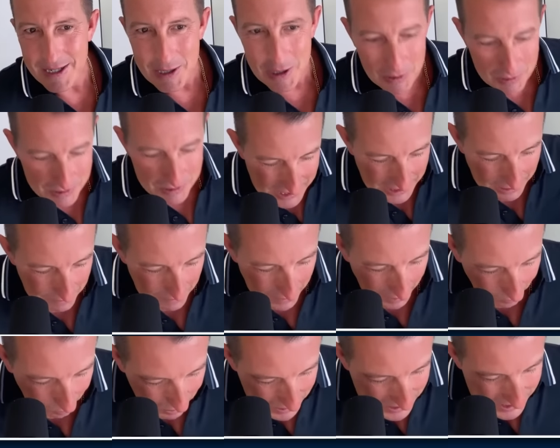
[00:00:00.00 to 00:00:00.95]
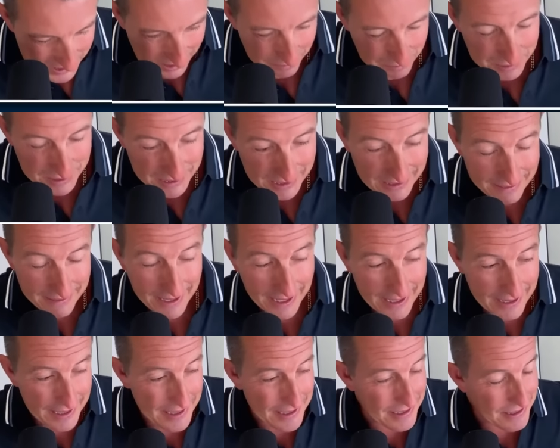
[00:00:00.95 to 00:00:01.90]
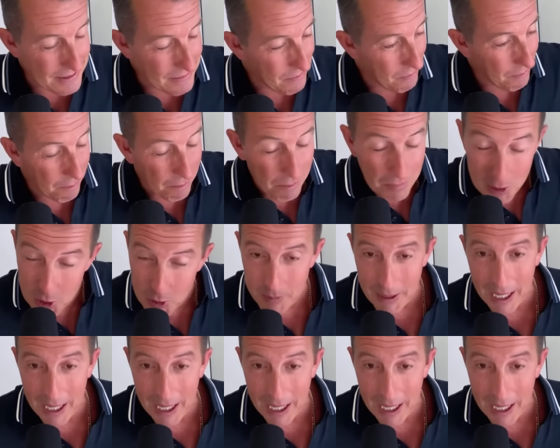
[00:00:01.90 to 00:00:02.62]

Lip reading: who's come up with something that blew